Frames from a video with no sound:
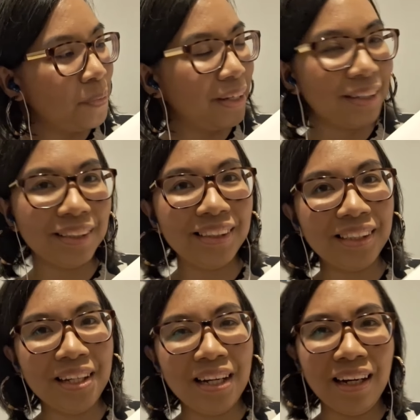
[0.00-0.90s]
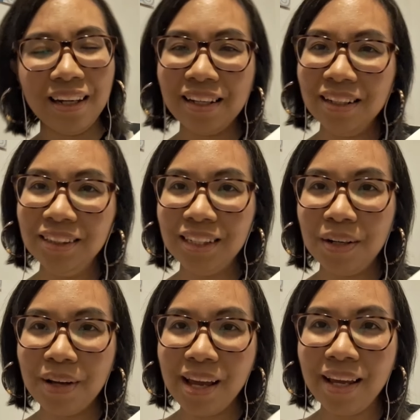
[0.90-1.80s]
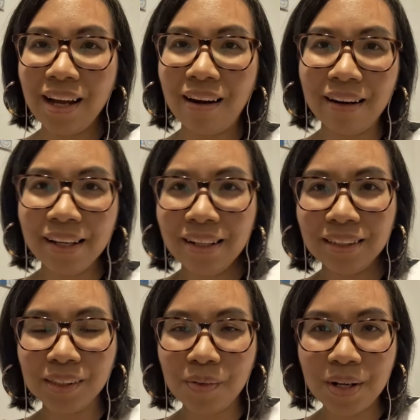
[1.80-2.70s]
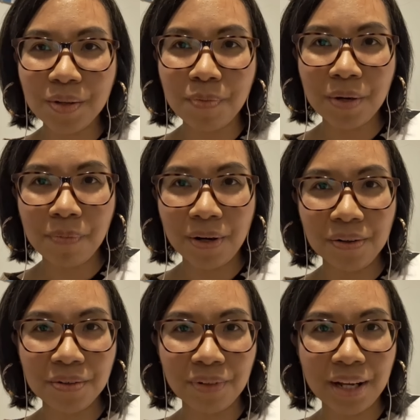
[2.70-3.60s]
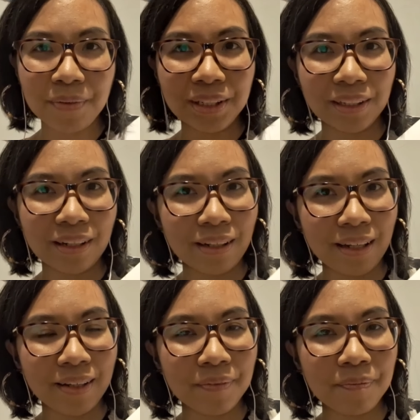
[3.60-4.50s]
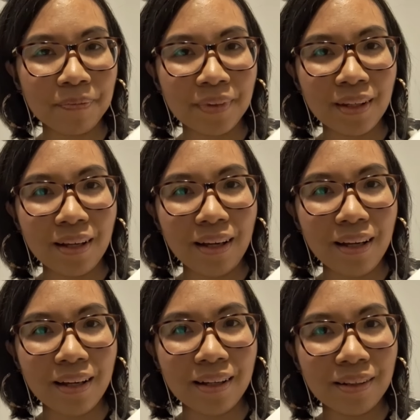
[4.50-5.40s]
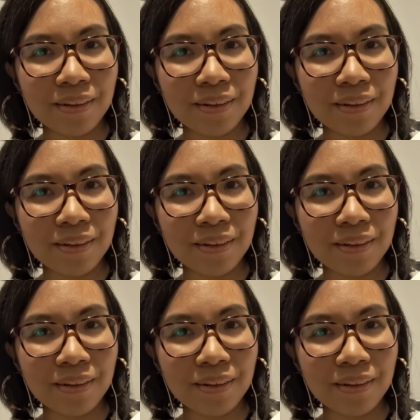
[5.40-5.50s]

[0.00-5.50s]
because I guess now AI is quite a big part of language learning, and